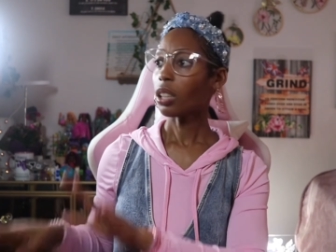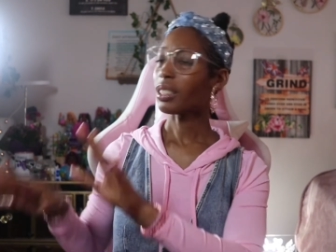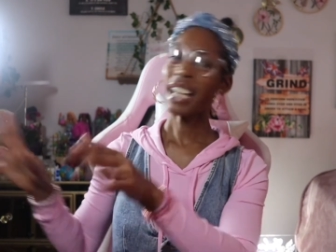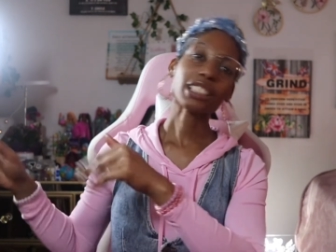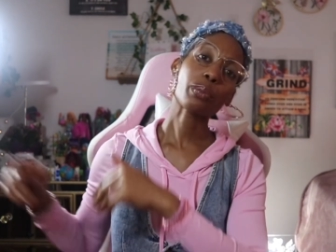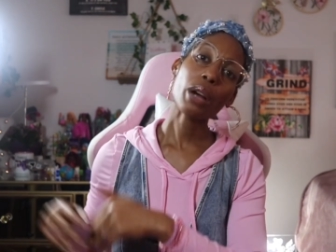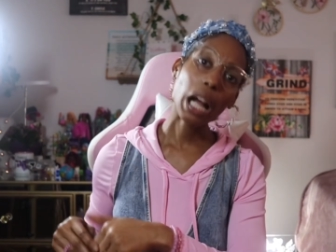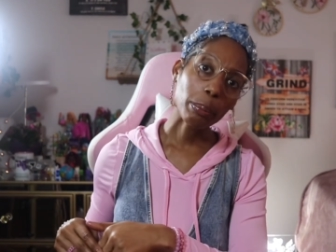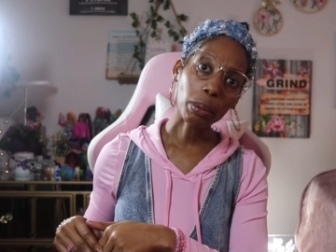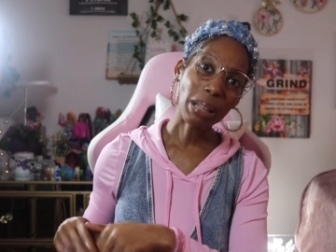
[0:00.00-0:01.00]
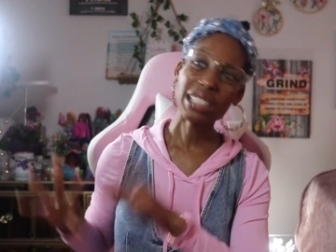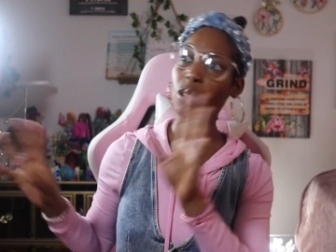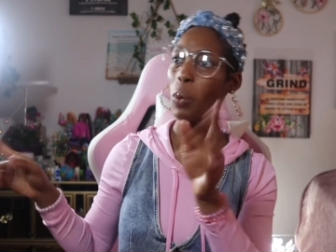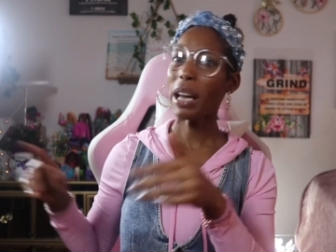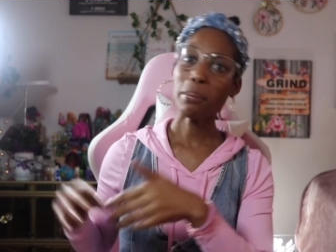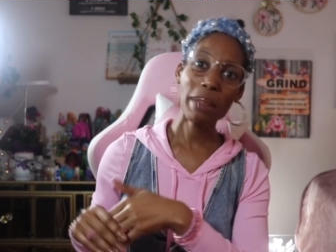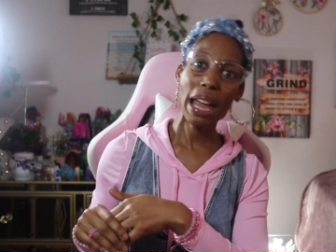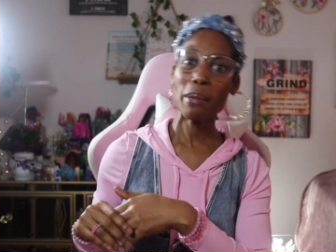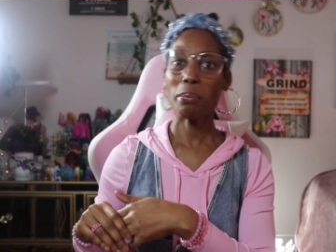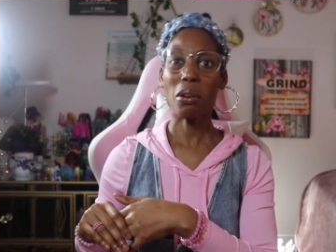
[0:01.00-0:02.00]
that's a problem. That's the white
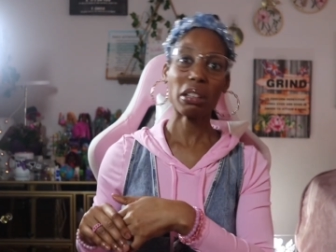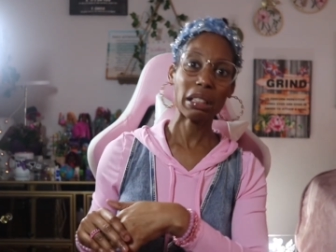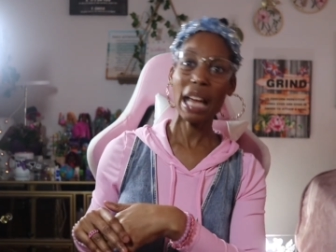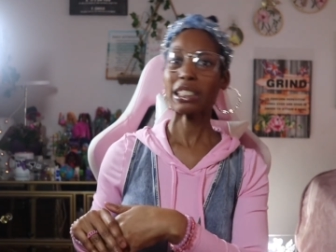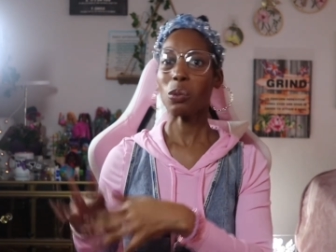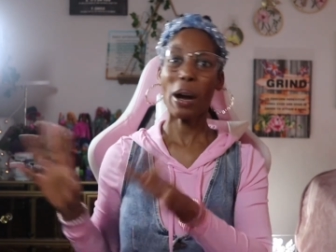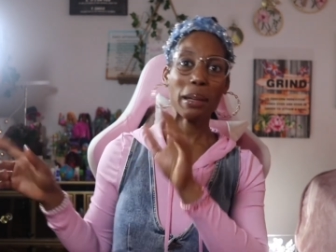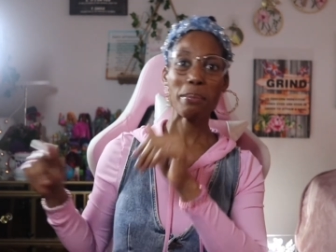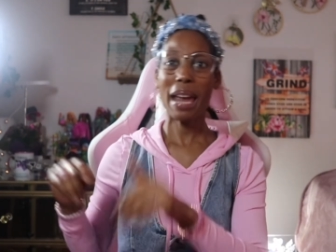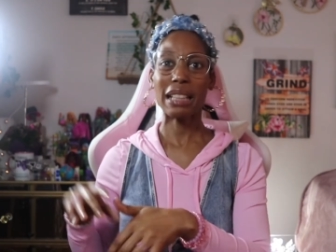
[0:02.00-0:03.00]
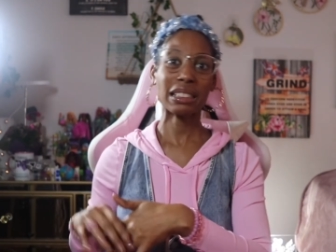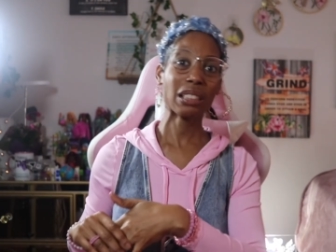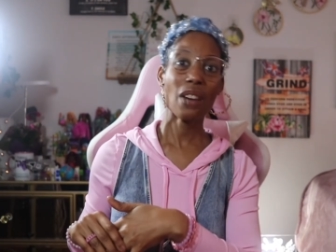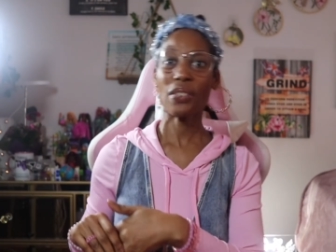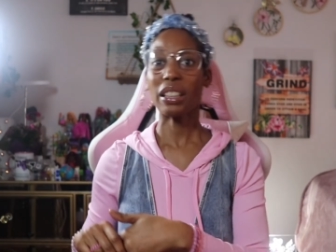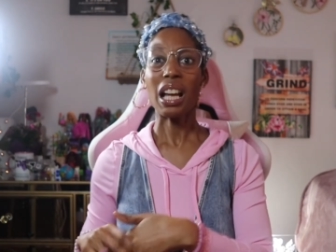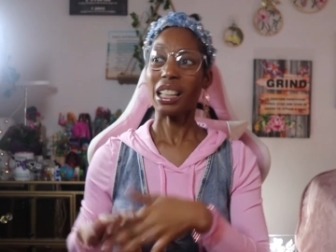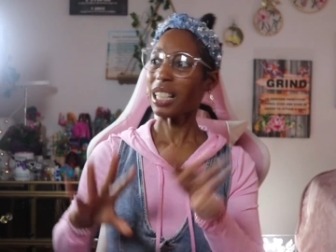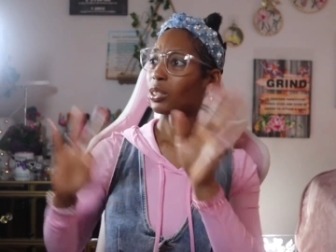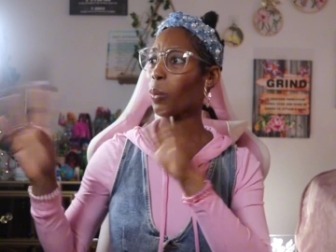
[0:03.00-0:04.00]
man book and that's the white man stuff and
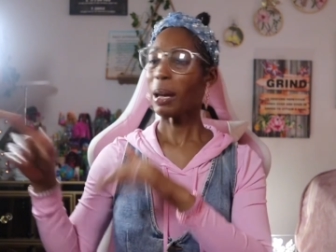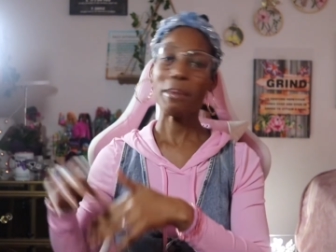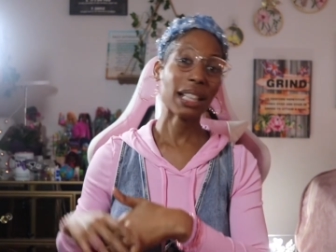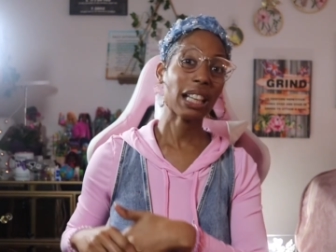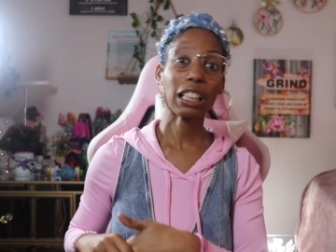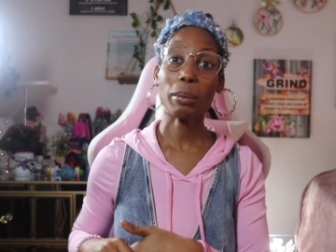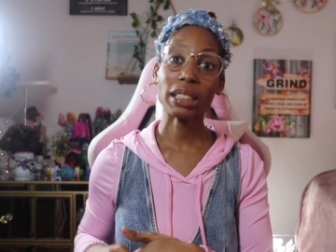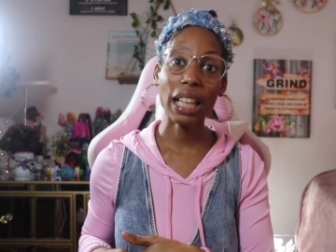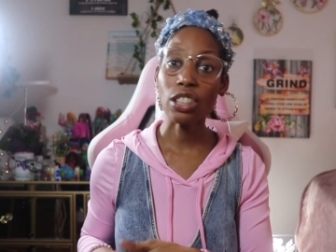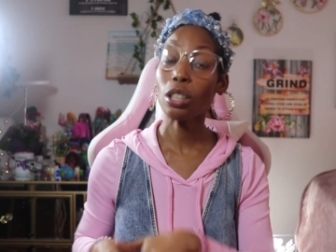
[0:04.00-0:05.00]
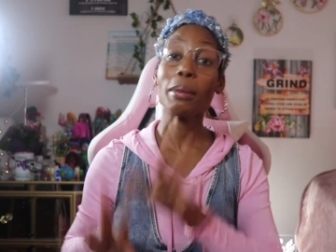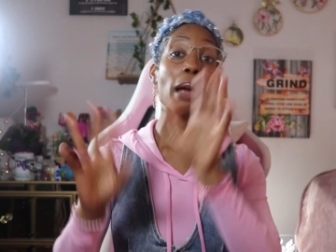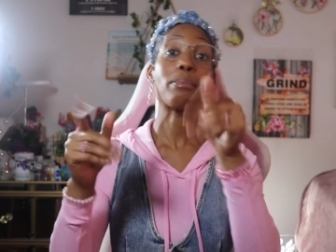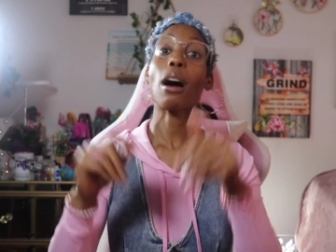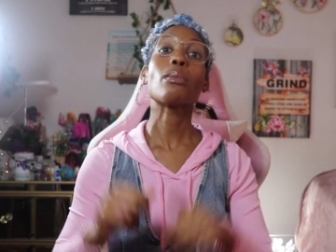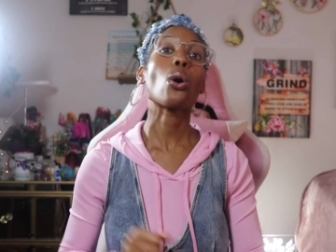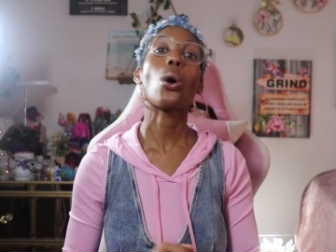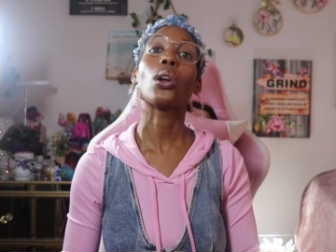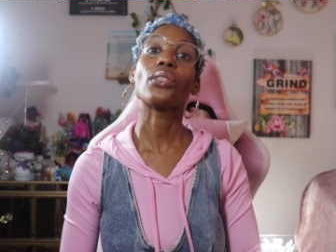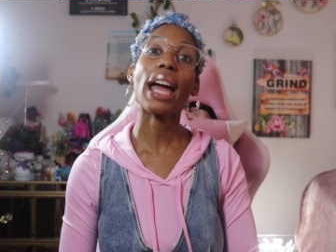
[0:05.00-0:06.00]
that's the white man documentation, man. Bump
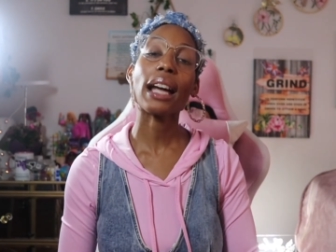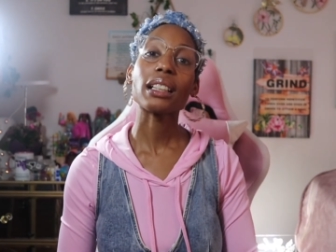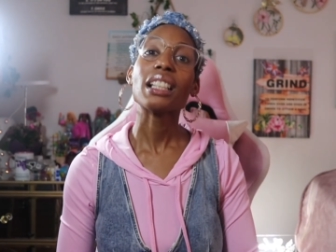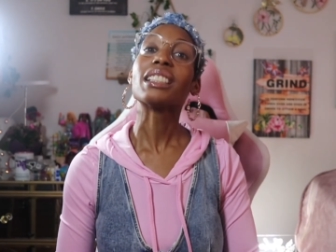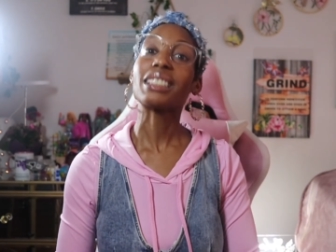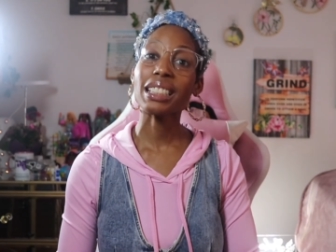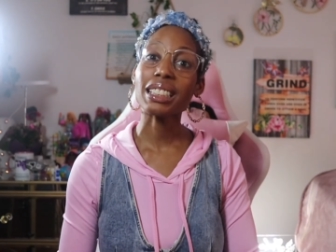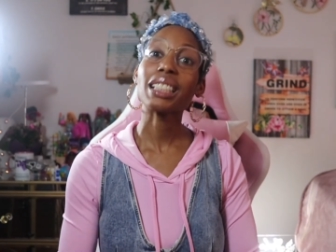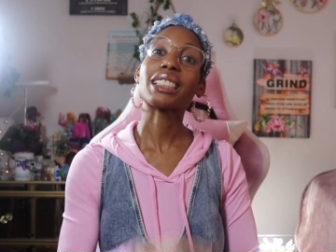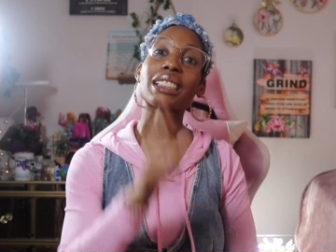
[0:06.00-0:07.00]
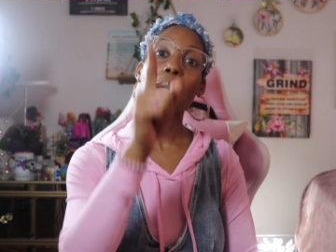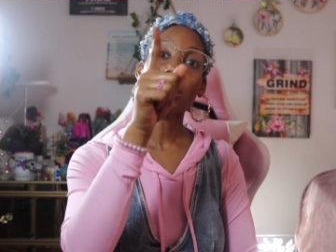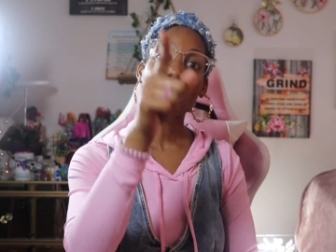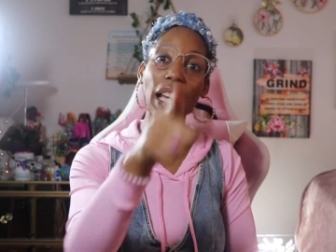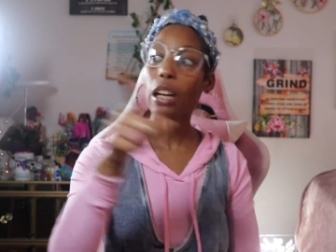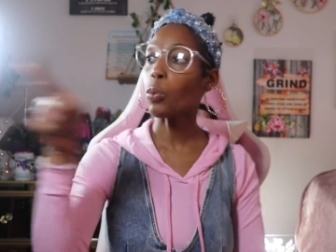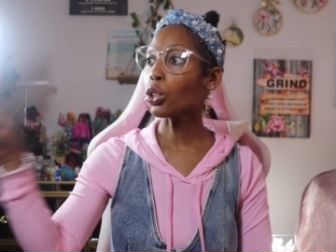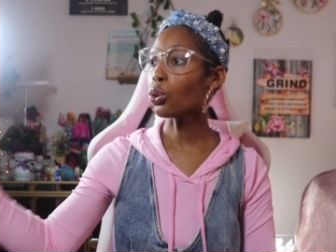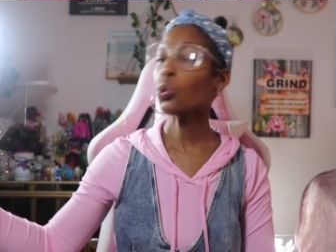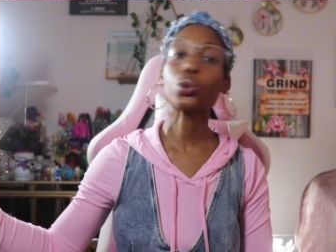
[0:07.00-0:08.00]
all that. Sister, stop laying with
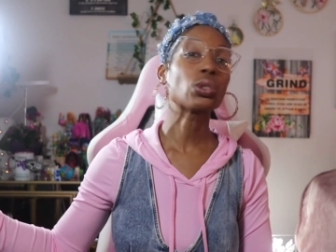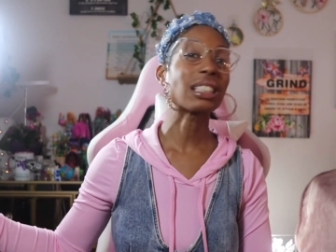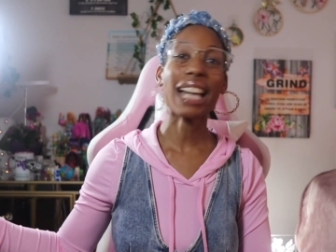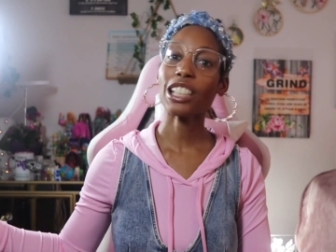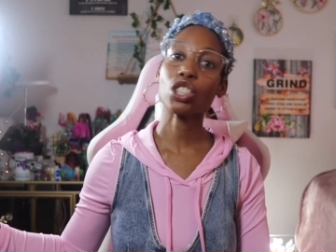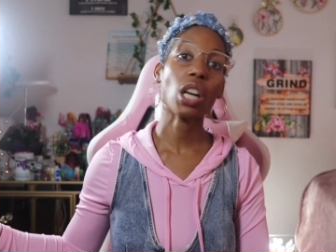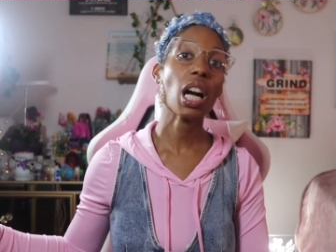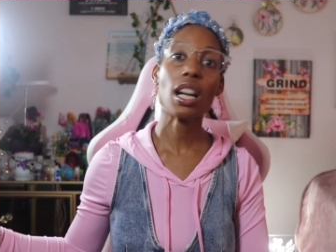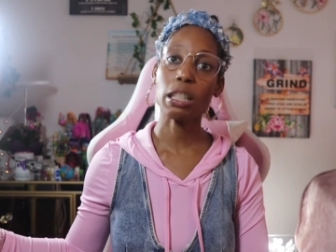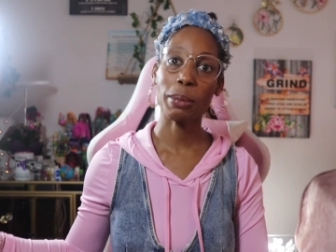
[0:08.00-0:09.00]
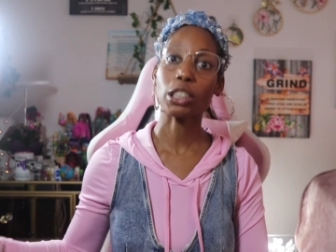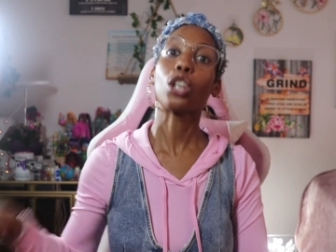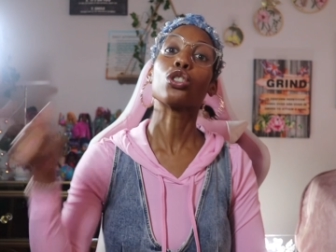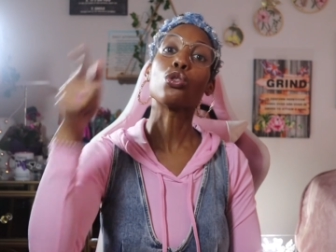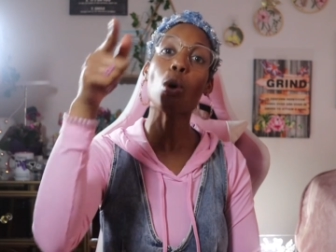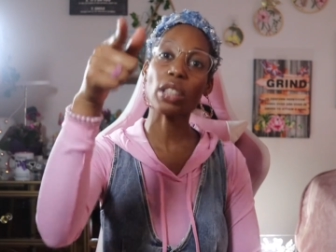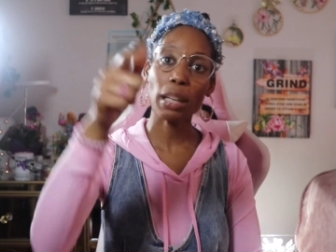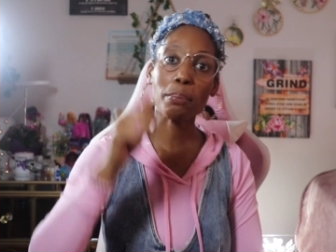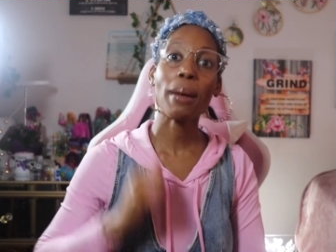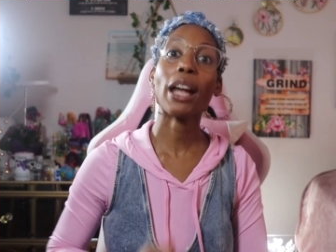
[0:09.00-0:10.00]
dudes who's not your husband. You go
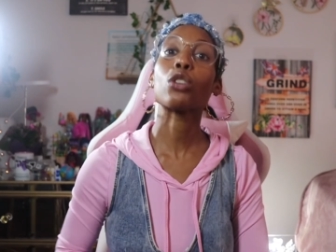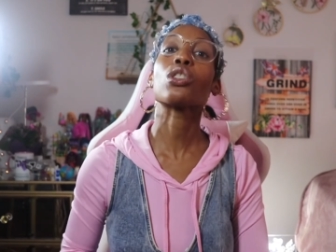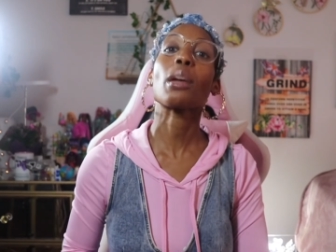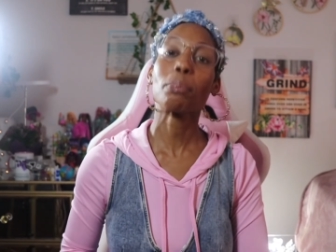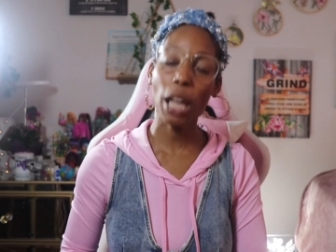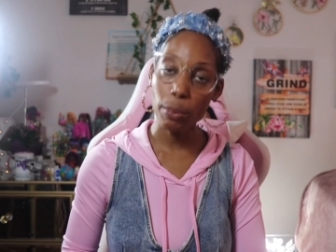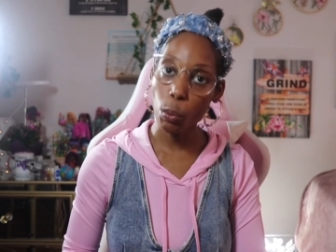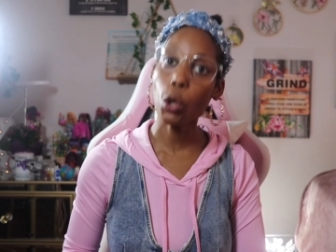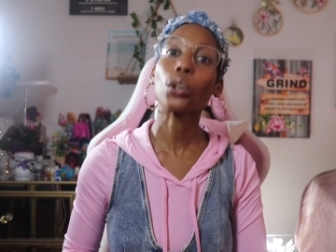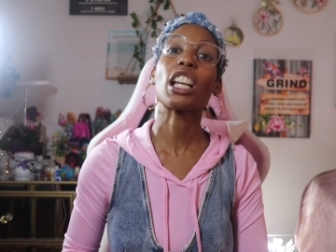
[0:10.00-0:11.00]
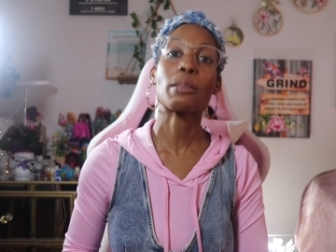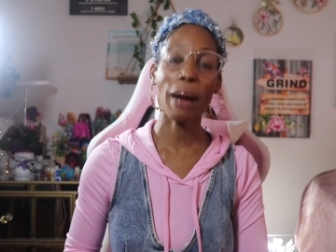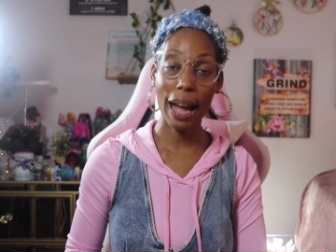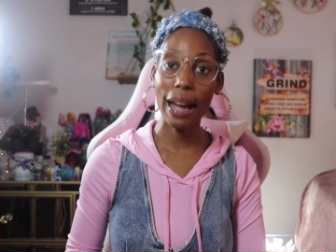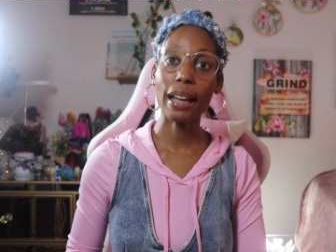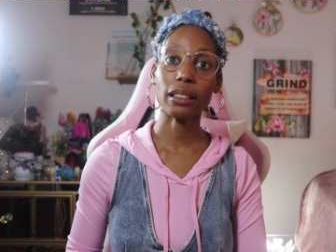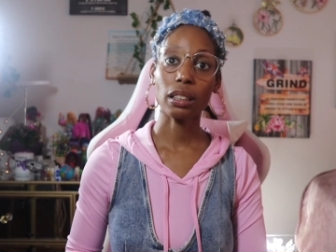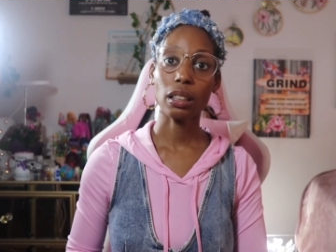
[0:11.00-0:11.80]
get married, you get paperwork on his behind